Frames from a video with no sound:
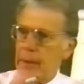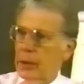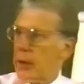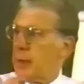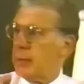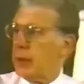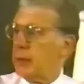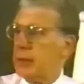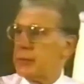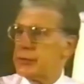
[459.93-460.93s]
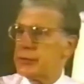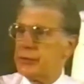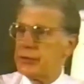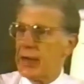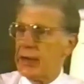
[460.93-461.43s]
Her name, by the way, was
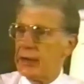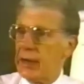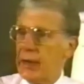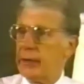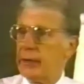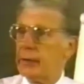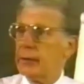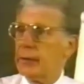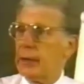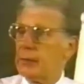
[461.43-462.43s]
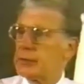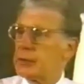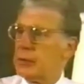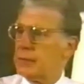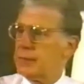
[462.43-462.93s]
Suzanne Langer, and it
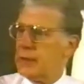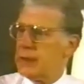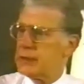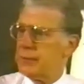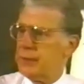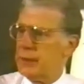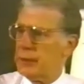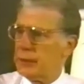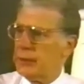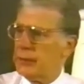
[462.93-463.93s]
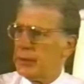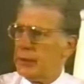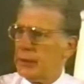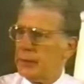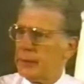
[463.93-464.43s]
was called Philosophy in a New Key,